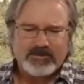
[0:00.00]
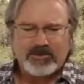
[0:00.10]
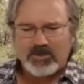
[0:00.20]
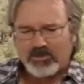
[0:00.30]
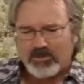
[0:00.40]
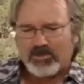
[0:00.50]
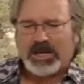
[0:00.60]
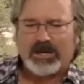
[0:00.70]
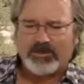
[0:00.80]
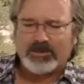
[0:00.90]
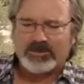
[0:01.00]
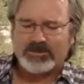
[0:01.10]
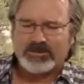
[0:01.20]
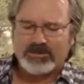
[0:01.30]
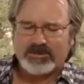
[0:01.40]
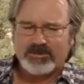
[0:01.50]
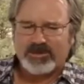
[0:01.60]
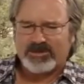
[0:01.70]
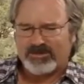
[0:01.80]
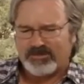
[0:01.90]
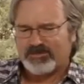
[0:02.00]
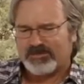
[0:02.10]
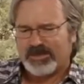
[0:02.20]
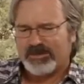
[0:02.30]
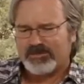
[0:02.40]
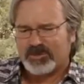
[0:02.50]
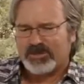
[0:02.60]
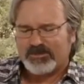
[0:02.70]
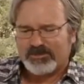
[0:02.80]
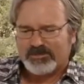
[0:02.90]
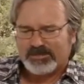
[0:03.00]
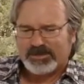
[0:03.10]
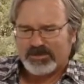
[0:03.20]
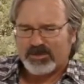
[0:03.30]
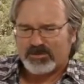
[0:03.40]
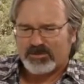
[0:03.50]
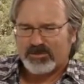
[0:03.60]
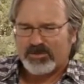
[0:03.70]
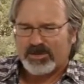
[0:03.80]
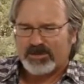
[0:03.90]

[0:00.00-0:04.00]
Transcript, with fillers: you know, I wanted to, I wanted to have Johnny play Tonto,